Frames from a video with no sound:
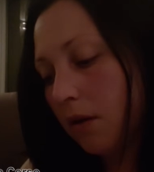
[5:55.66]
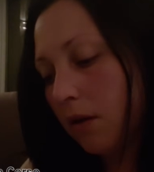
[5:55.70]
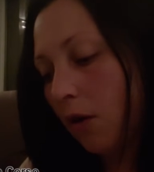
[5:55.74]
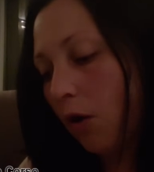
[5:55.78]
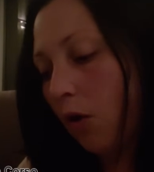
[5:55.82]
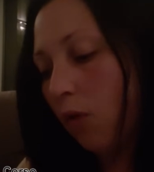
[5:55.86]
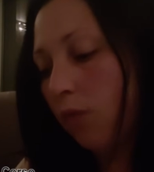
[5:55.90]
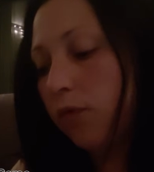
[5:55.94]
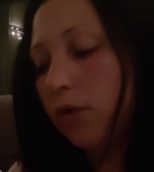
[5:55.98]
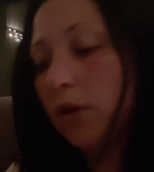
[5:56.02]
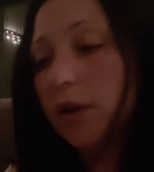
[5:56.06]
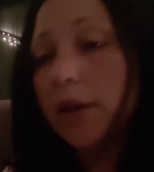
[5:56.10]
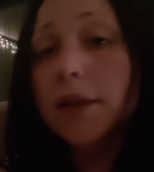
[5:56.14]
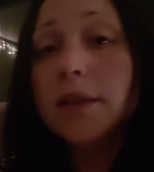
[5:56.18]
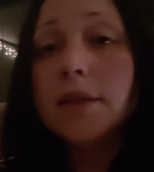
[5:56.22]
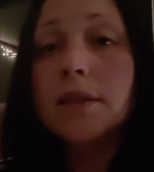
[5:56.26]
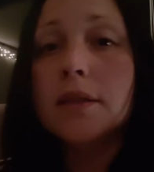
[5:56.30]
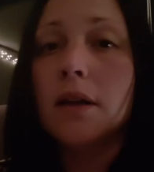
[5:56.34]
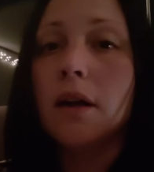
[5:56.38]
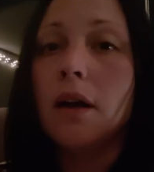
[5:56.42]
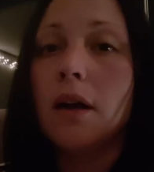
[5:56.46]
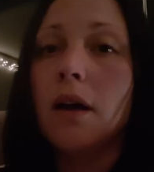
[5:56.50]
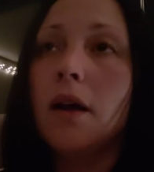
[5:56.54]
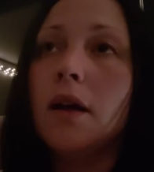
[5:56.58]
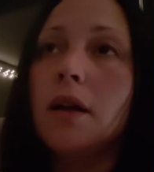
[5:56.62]
Hopefully it's
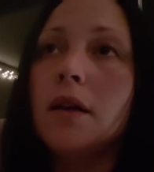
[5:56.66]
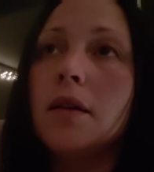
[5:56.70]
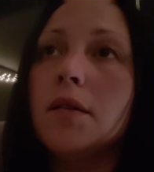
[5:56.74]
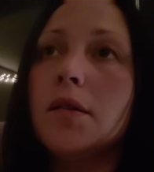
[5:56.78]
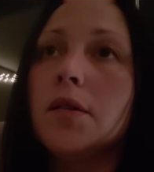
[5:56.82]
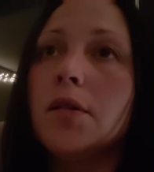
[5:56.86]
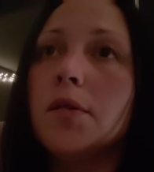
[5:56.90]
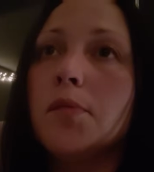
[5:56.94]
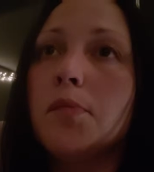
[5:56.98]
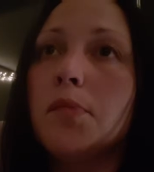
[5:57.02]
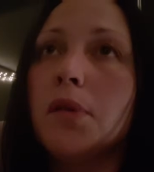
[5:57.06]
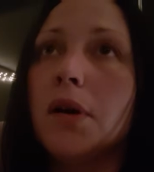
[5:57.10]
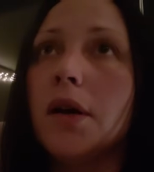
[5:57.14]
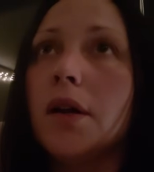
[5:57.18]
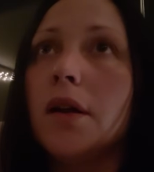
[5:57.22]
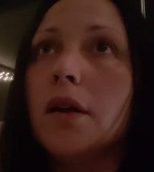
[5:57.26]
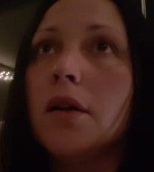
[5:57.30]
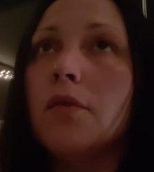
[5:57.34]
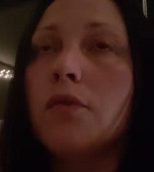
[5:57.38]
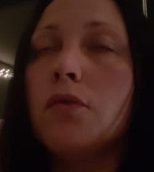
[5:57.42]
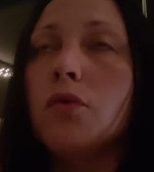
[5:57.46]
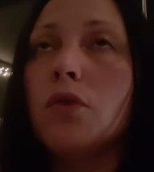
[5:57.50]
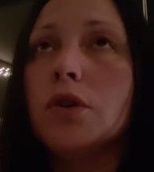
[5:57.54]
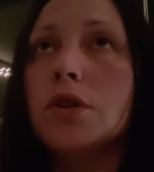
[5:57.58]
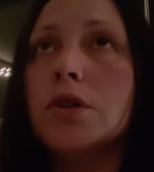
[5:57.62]
not, but
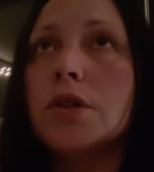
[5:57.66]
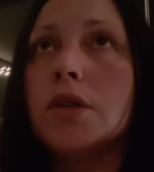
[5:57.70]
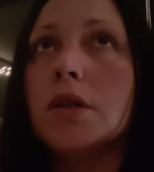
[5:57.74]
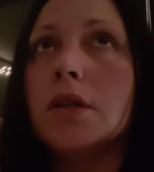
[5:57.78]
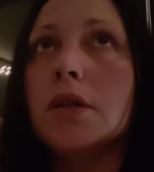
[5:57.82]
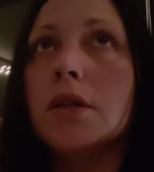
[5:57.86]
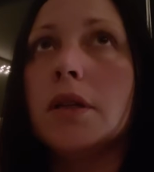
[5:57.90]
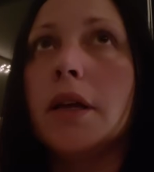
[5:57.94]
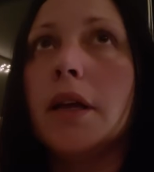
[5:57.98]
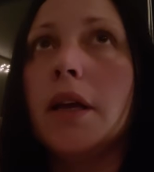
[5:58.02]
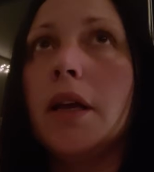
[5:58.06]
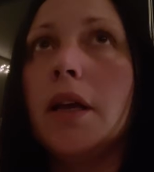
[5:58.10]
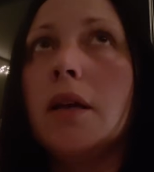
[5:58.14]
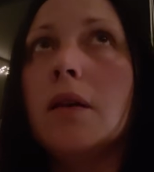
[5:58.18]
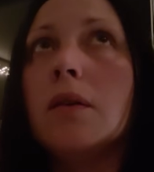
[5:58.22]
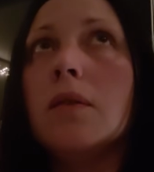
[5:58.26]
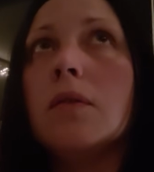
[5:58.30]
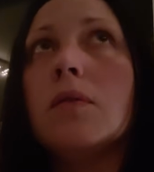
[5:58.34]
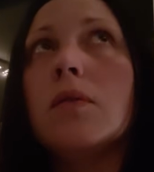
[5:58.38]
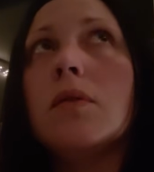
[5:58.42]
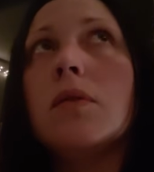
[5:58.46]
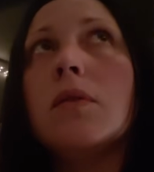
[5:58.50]
unfortunately,